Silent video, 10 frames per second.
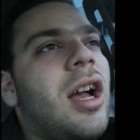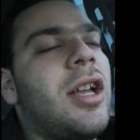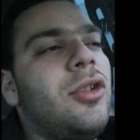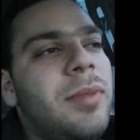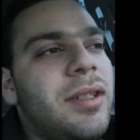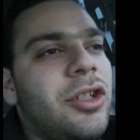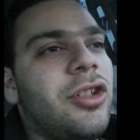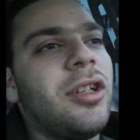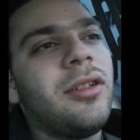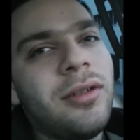ah, you piece of
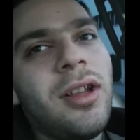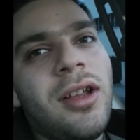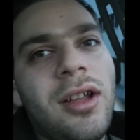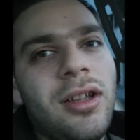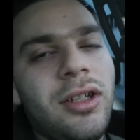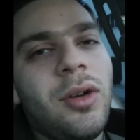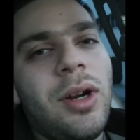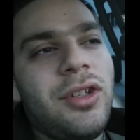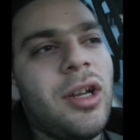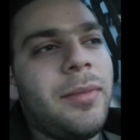shit, you know,
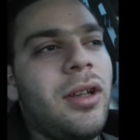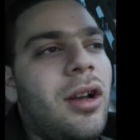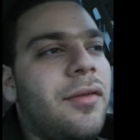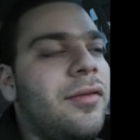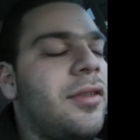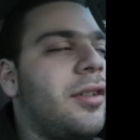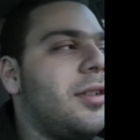why'd you cut me off?